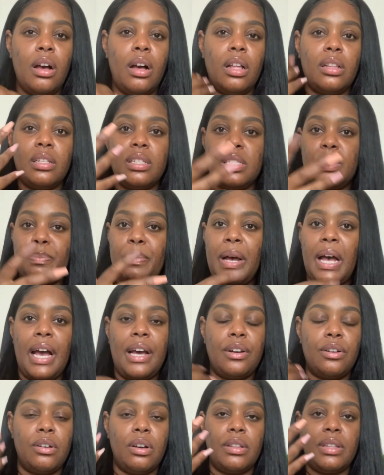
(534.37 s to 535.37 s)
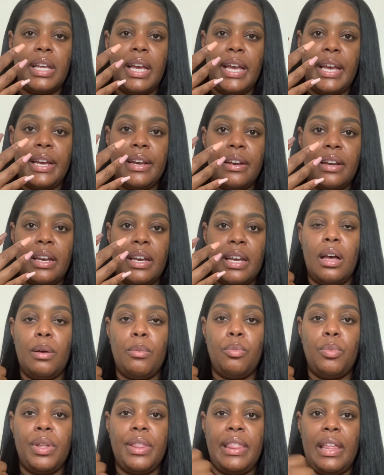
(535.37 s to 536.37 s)
on the spot or on the area,
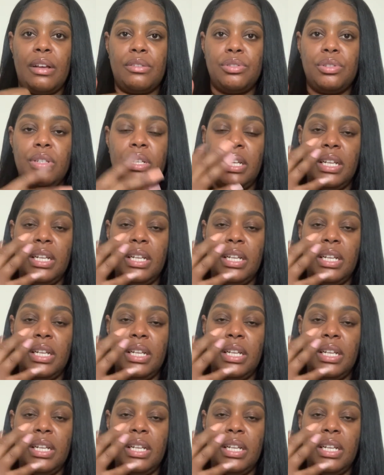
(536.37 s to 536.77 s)
without you